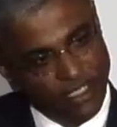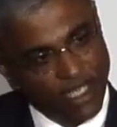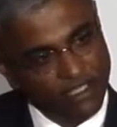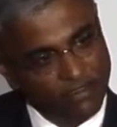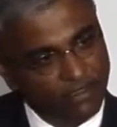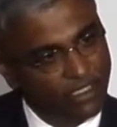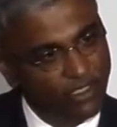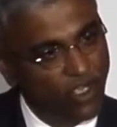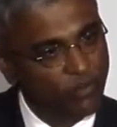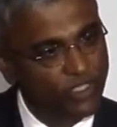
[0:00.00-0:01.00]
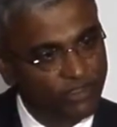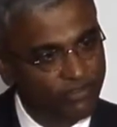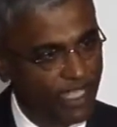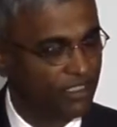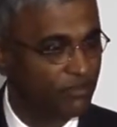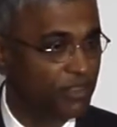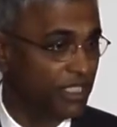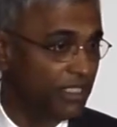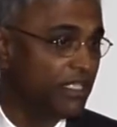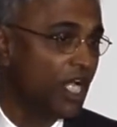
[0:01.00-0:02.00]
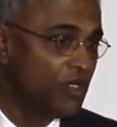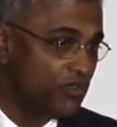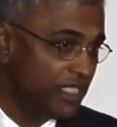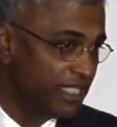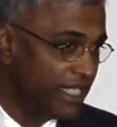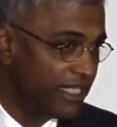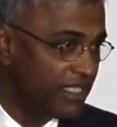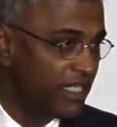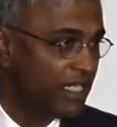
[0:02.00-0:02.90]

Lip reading: other copy of factor B, now you can get